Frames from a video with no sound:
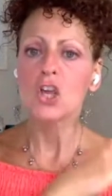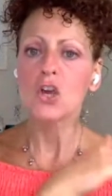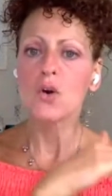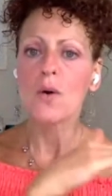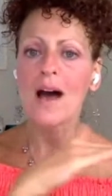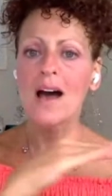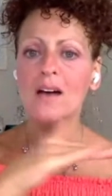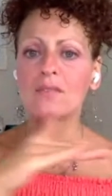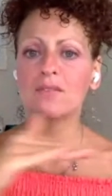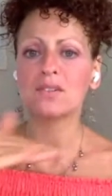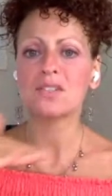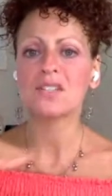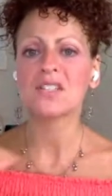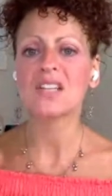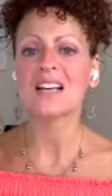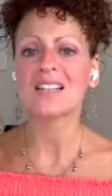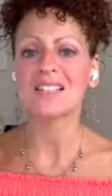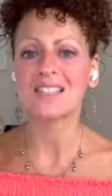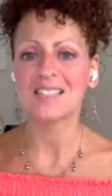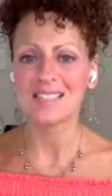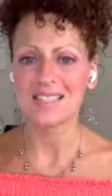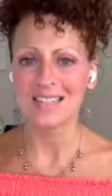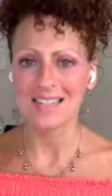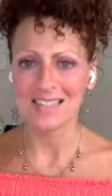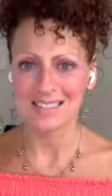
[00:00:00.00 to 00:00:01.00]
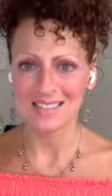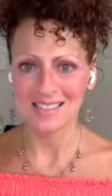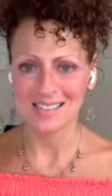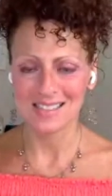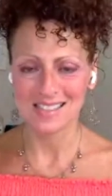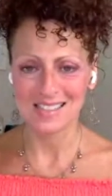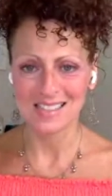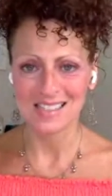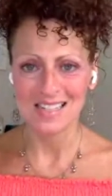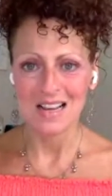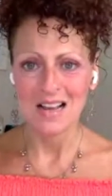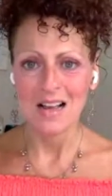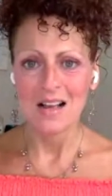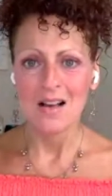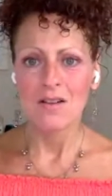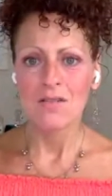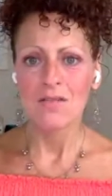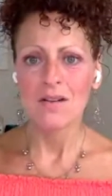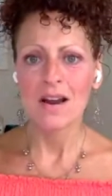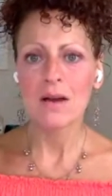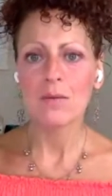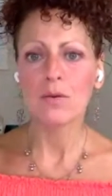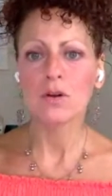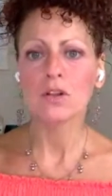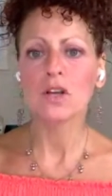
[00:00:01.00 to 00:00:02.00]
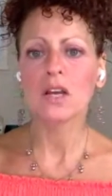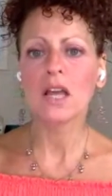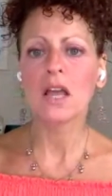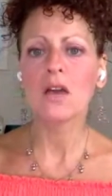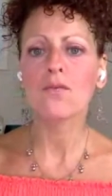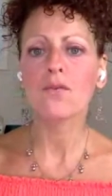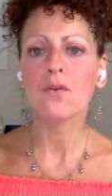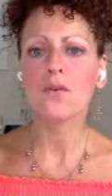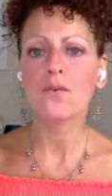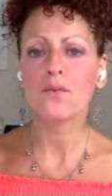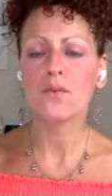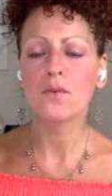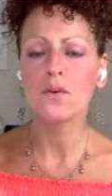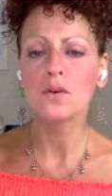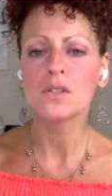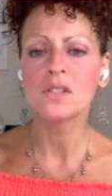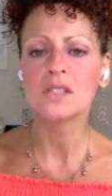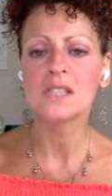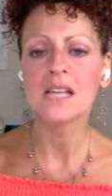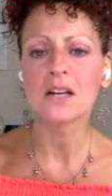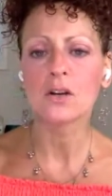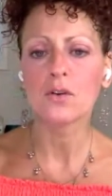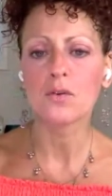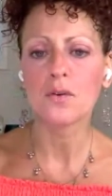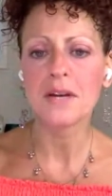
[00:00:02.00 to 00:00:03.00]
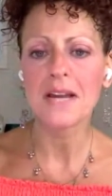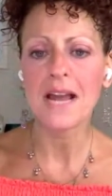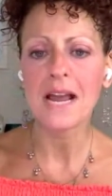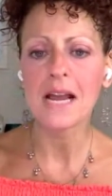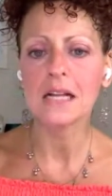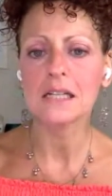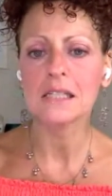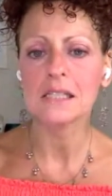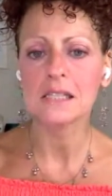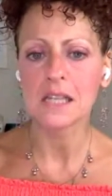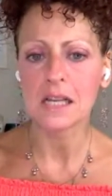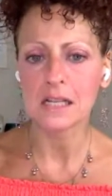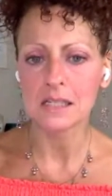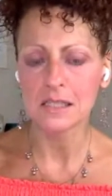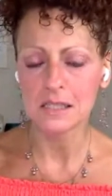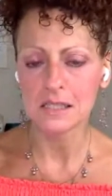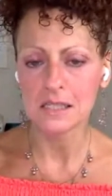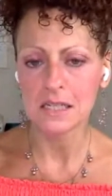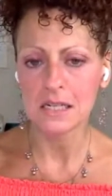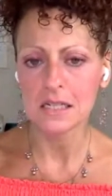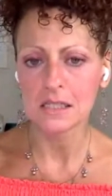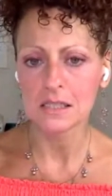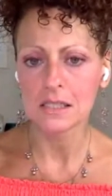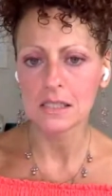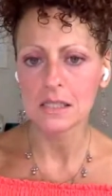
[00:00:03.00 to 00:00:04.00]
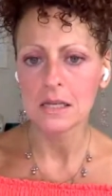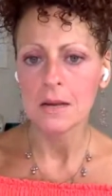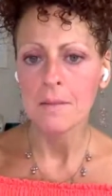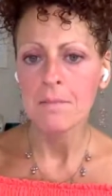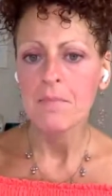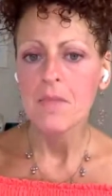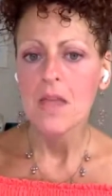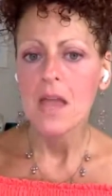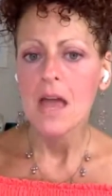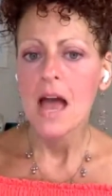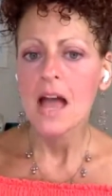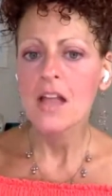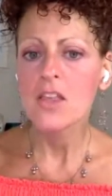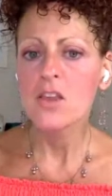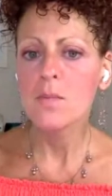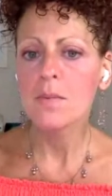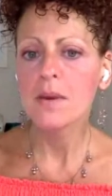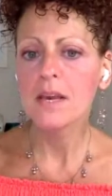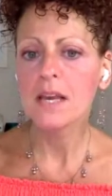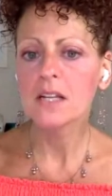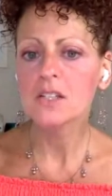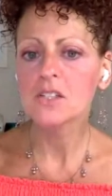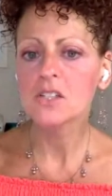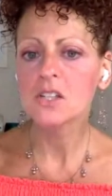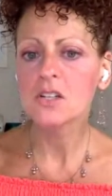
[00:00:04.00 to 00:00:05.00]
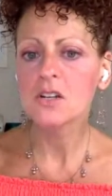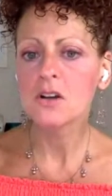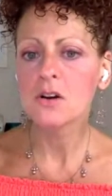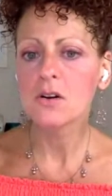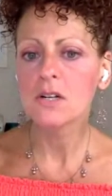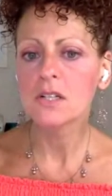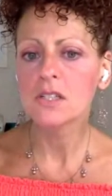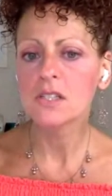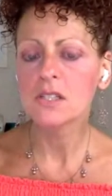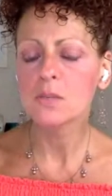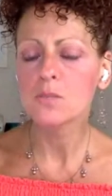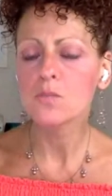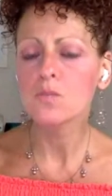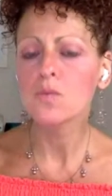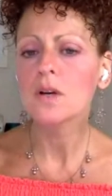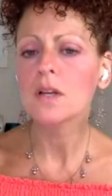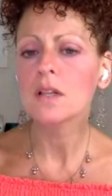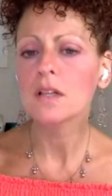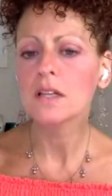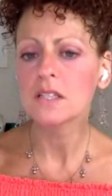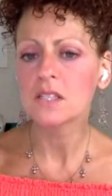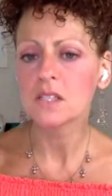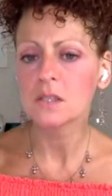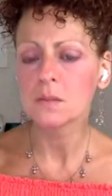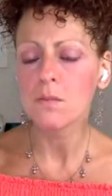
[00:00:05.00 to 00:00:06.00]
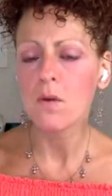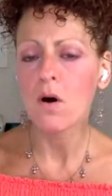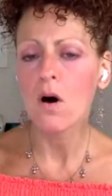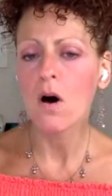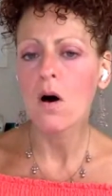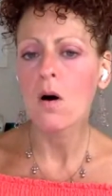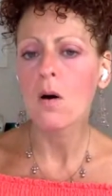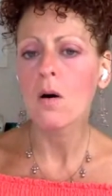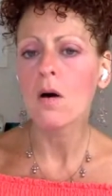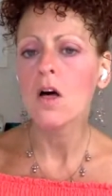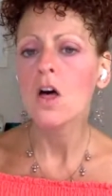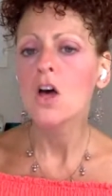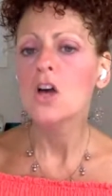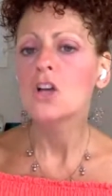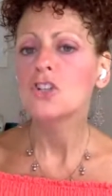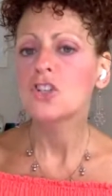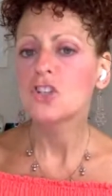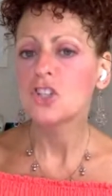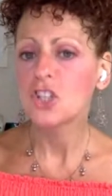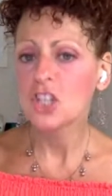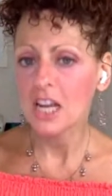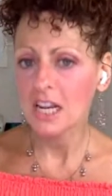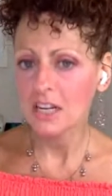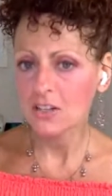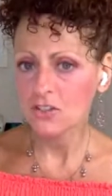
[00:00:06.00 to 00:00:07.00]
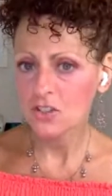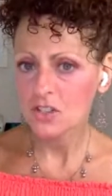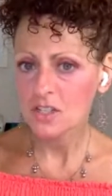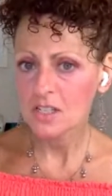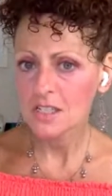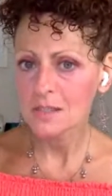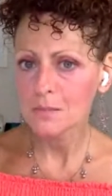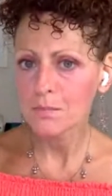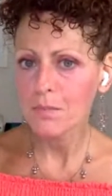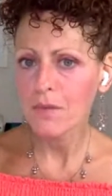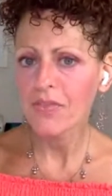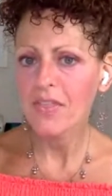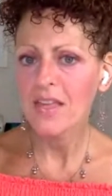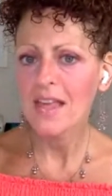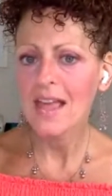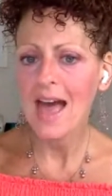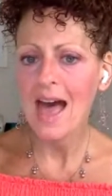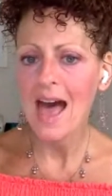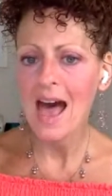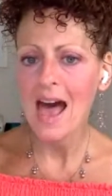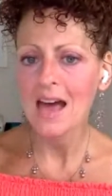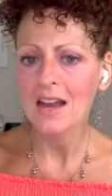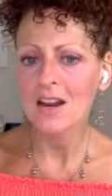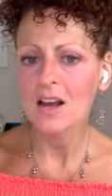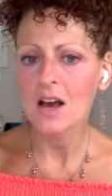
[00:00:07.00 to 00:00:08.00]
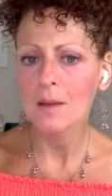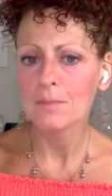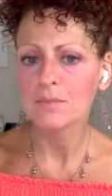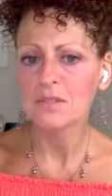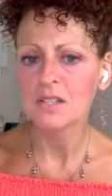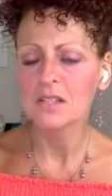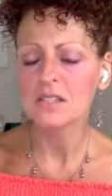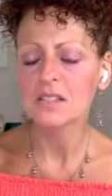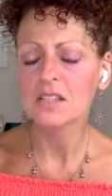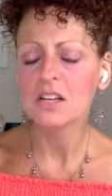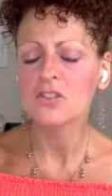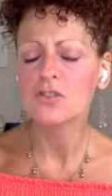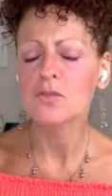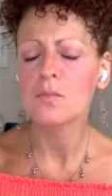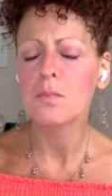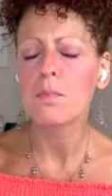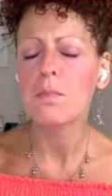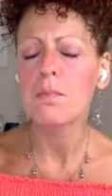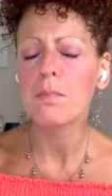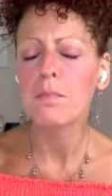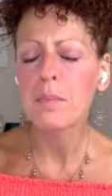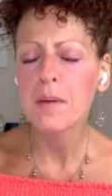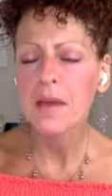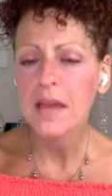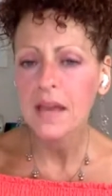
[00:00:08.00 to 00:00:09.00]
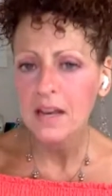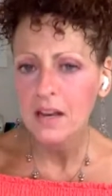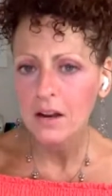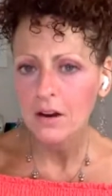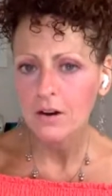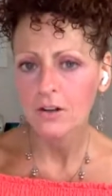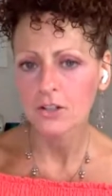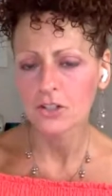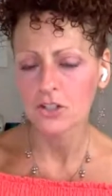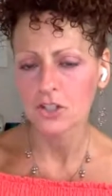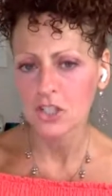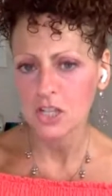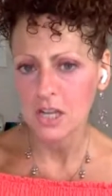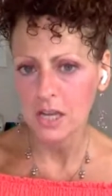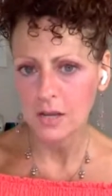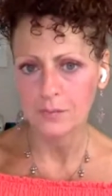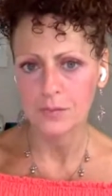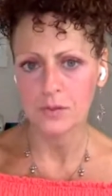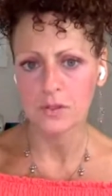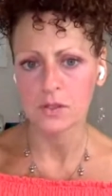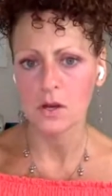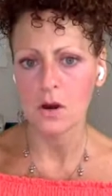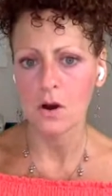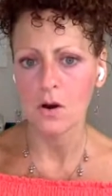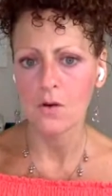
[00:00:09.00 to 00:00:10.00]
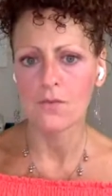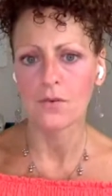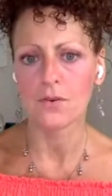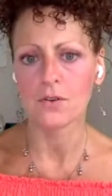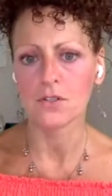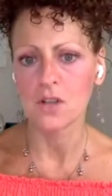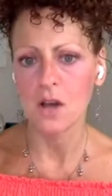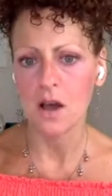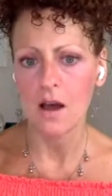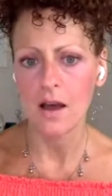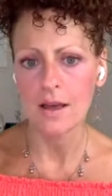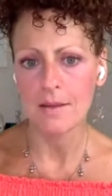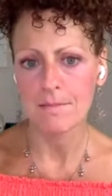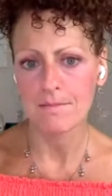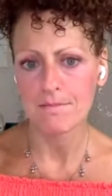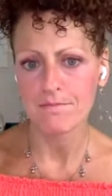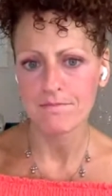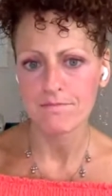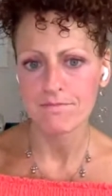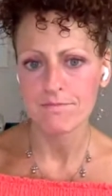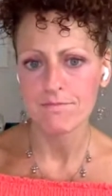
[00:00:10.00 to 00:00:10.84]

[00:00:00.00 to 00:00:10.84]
you have sustenance, right? We're looking for foods that create sustenance. And you begin to notice some really small changes, but they add up to such bigger shifts over time.